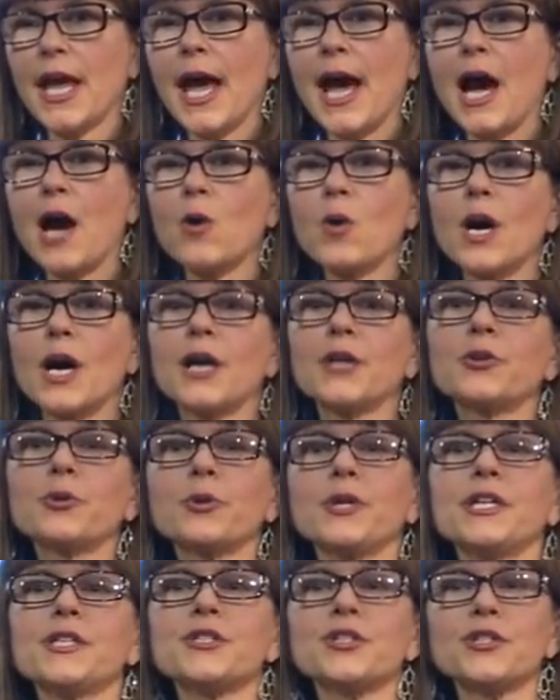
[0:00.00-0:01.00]
How
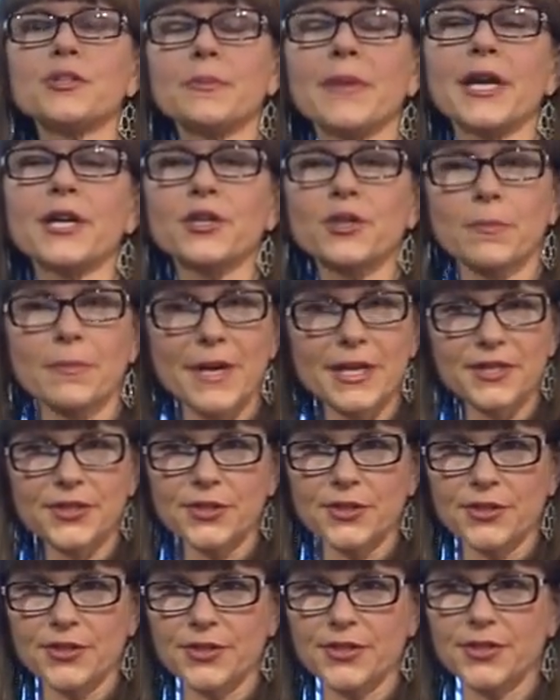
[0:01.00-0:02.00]
hungry do you make your
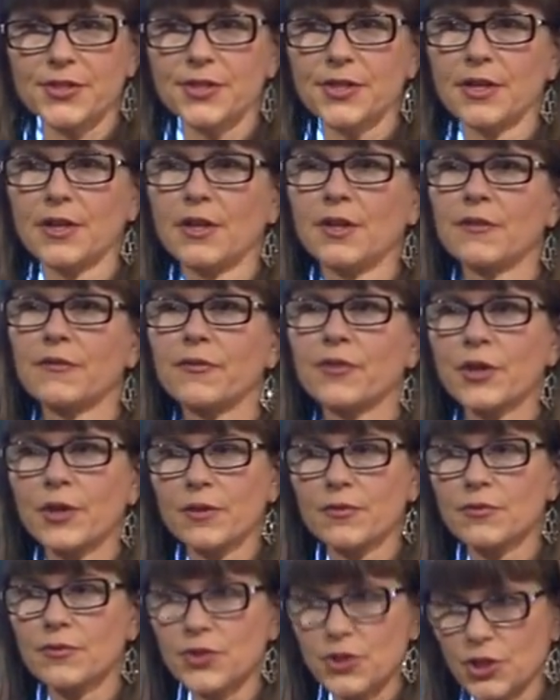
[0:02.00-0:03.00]
muscles
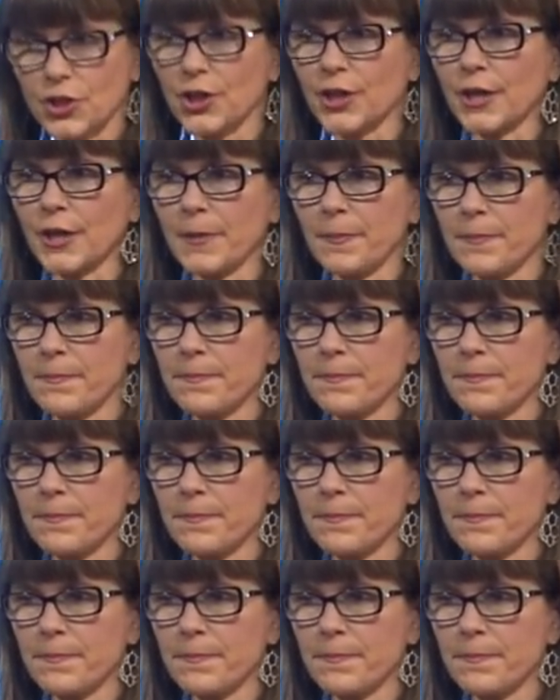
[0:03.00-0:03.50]
for sugar?